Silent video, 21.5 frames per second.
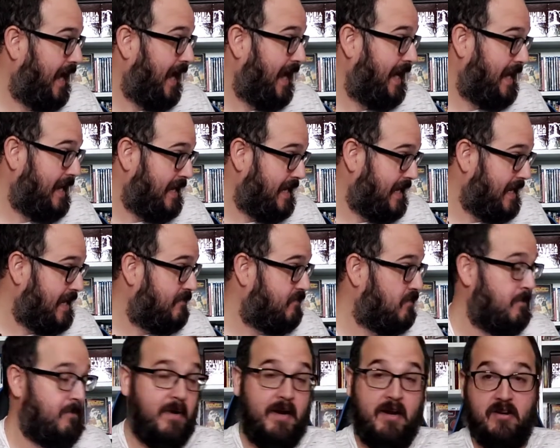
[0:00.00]
and an
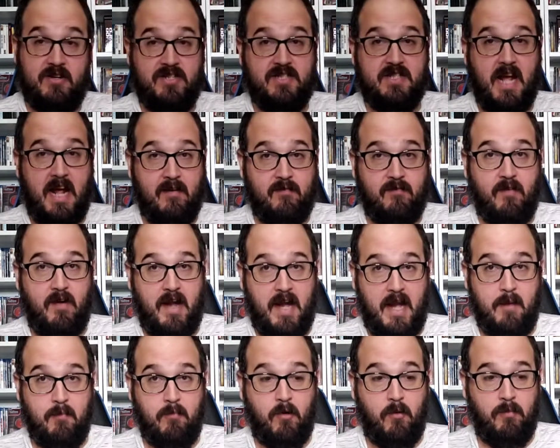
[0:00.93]
even bigger stack for
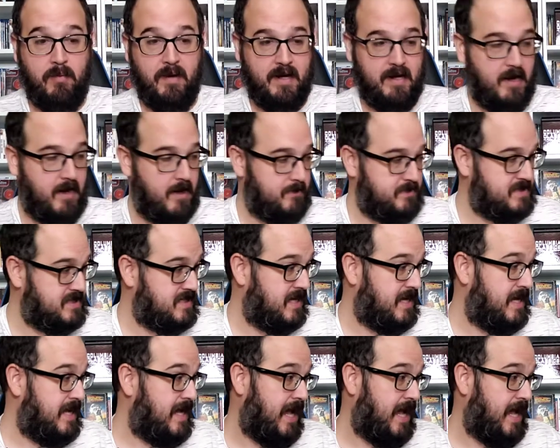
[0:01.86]
April pickups.